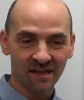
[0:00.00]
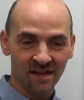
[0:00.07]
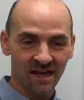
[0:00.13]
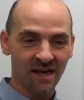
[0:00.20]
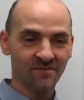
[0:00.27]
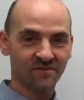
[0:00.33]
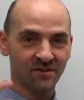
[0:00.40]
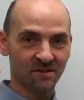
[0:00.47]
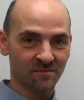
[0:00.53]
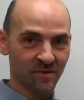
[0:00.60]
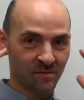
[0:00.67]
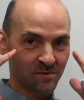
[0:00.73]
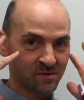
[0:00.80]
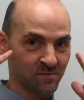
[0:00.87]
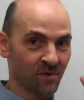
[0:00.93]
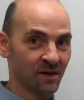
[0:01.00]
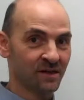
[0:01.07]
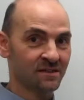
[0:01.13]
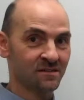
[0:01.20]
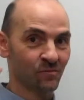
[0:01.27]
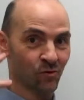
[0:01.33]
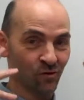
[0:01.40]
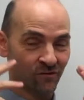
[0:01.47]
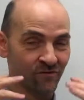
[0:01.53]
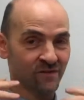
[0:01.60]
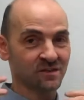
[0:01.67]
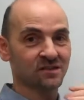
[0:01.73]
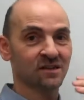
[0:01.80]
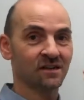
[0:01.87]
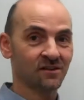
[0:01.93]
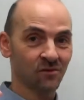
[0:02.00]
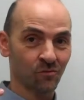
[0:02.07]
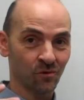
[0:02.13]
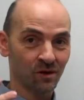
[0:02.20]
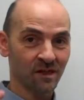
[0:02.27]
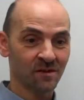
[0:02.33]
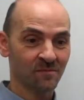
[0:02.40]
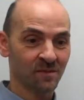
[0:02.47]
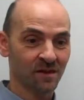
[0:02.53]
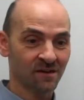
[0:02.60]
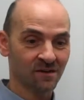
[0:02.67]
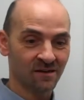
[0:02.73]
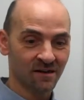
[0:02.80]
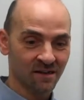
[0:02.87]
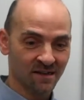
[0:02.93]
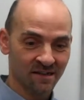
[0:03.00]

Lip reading: after the people's bodies are more efficient and they're working better,